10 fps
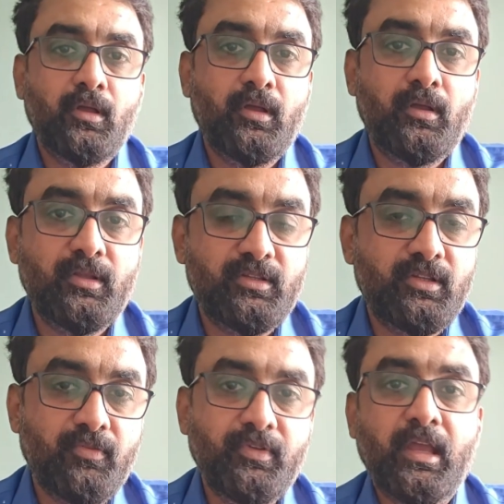As I
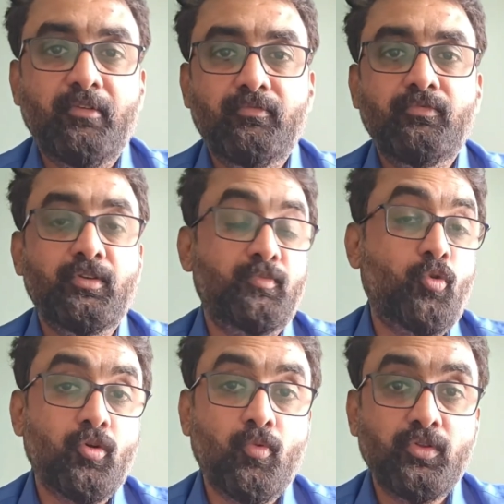said, we
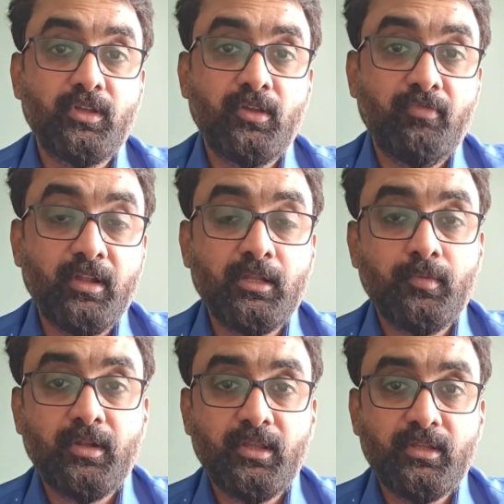spoke about the
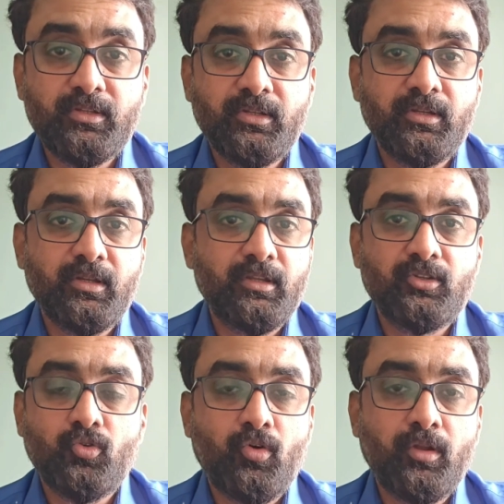vulnerabilities
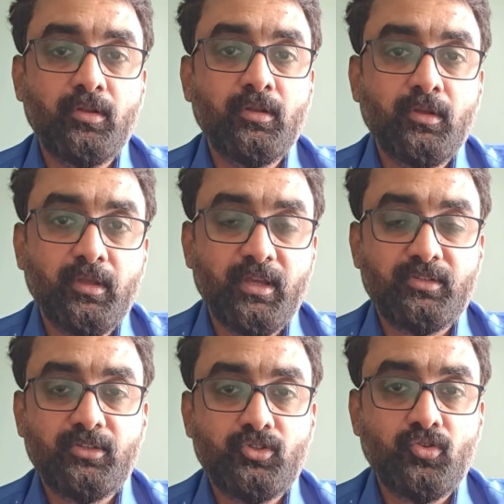and so on
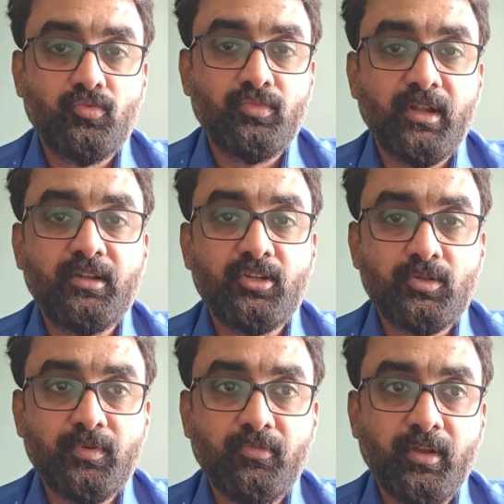exist, so that needs
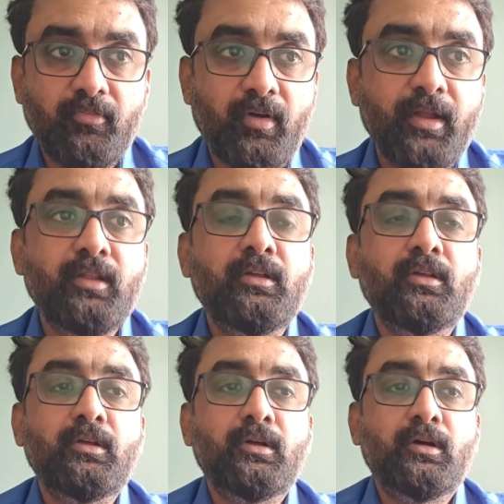to be verified.
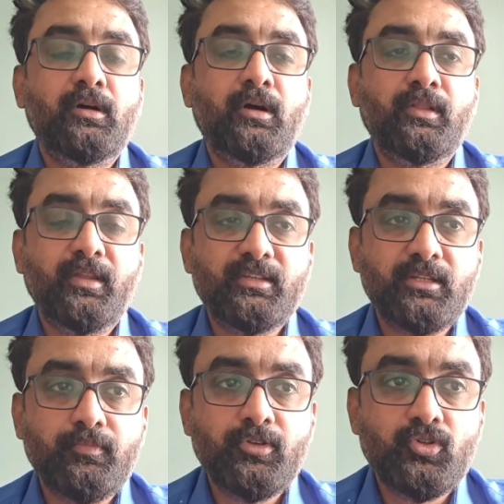The next
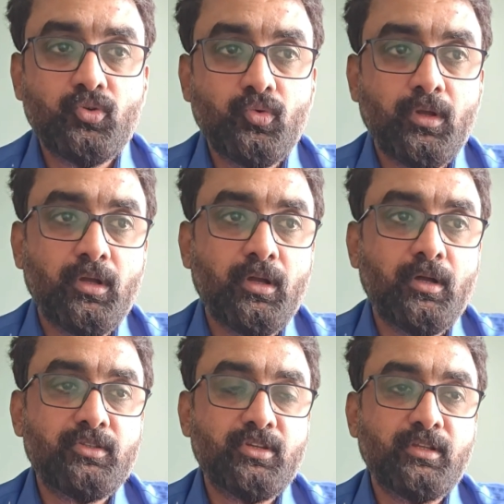step is
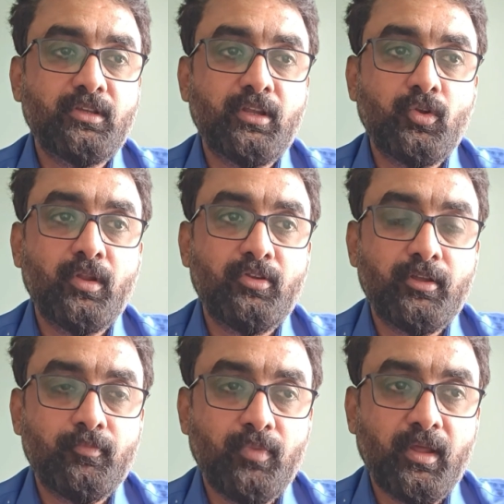to check the regulatory
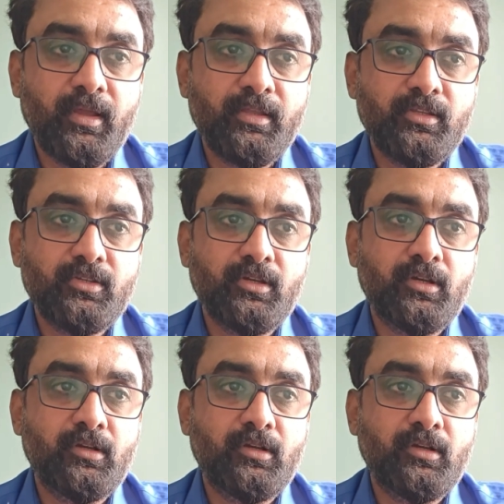compliance.